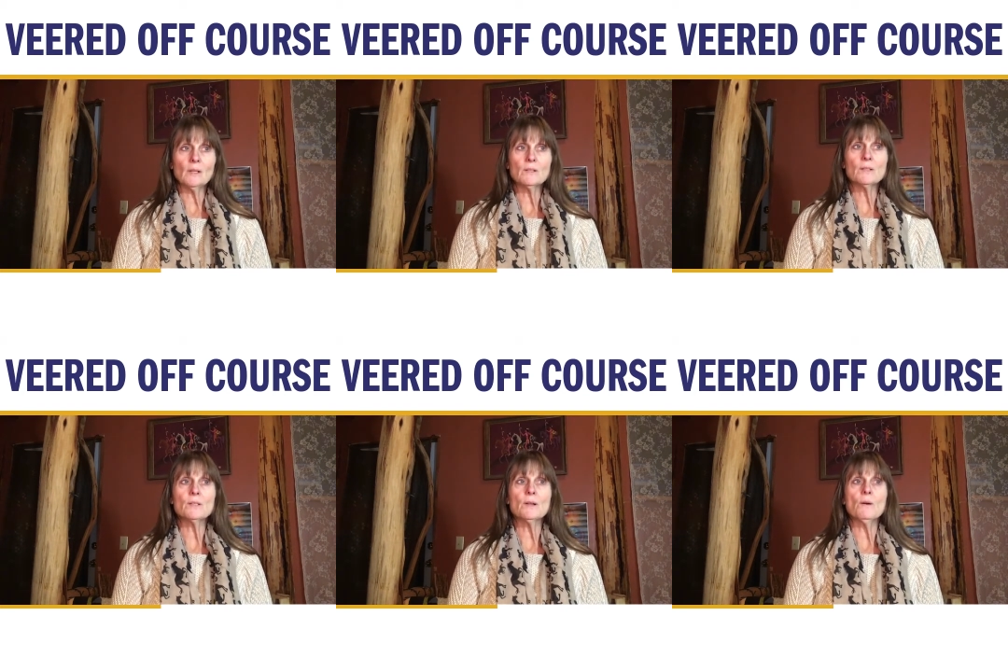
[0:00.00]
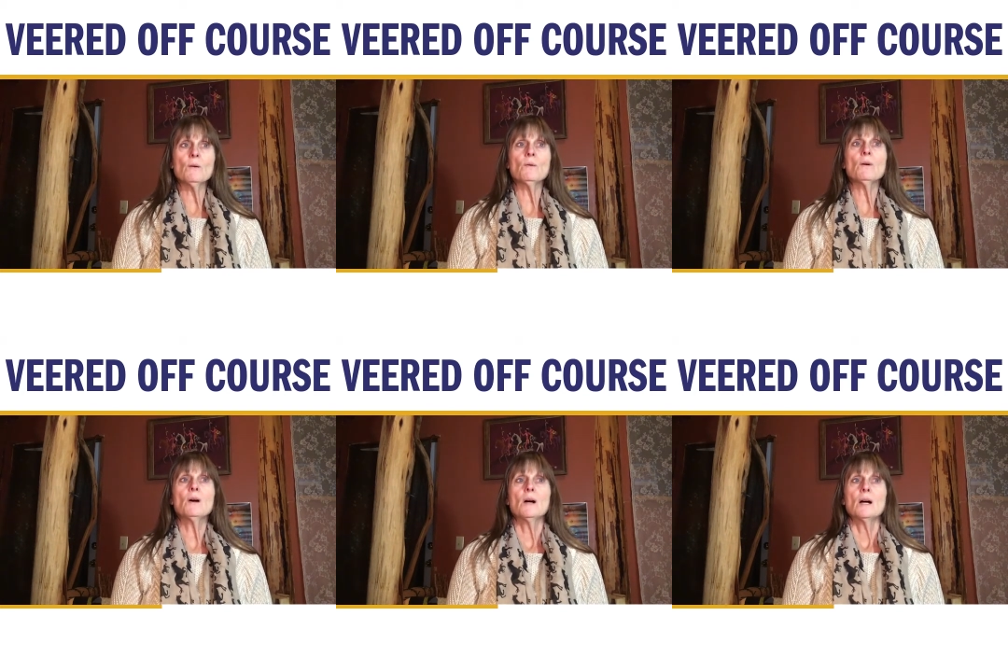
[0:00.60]
So
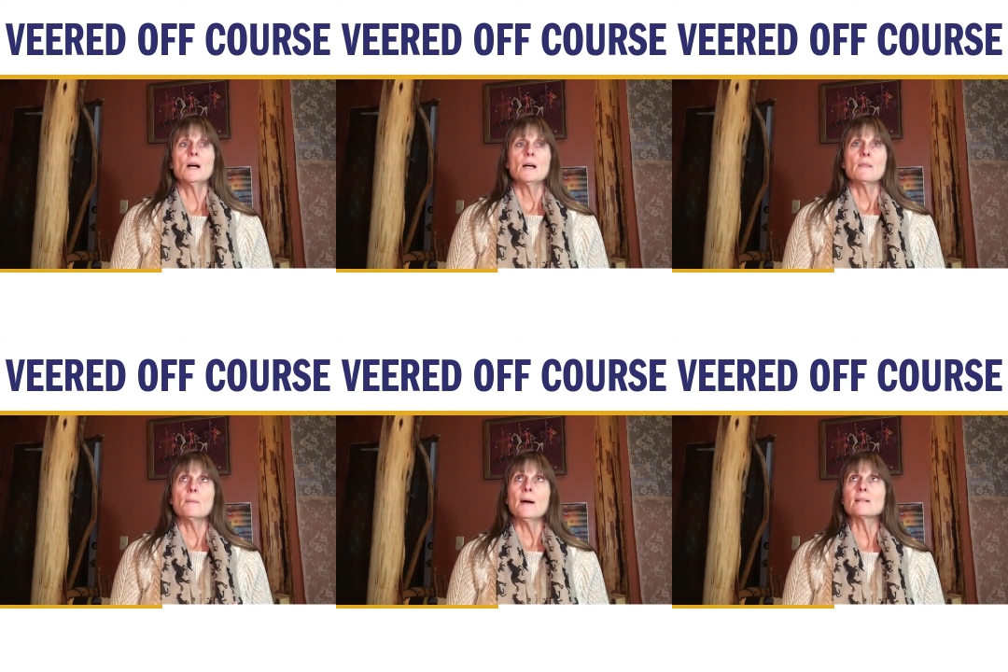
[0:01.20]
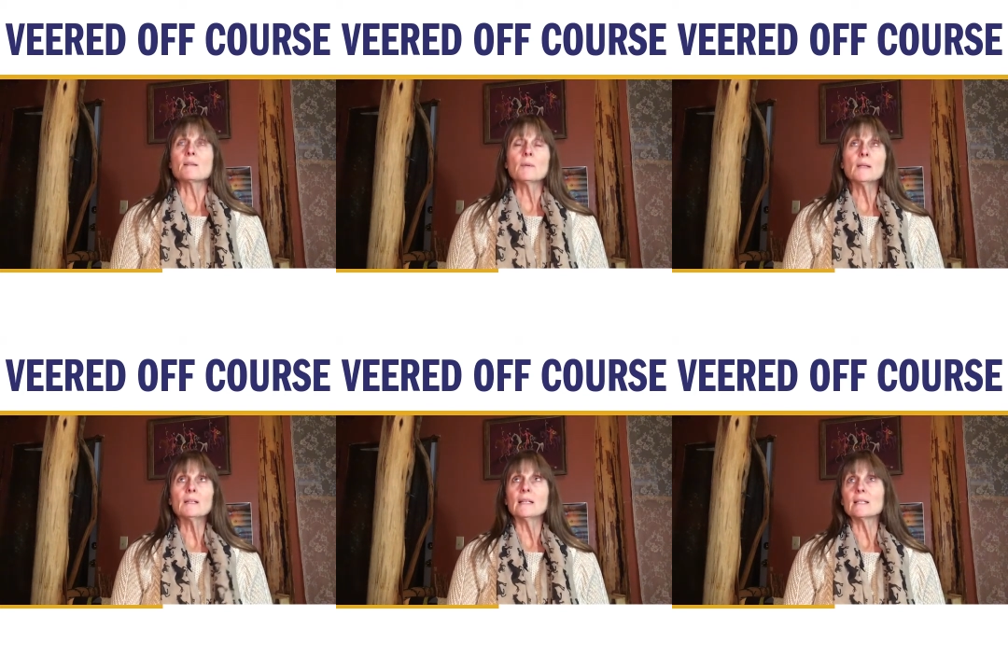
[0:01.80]
the
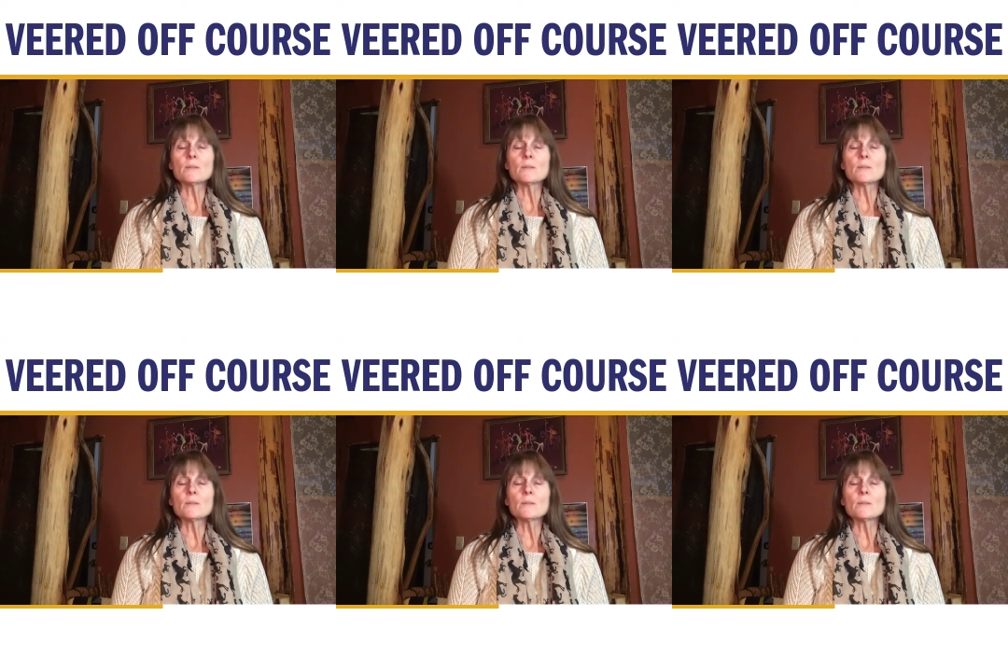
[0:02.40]
possibility is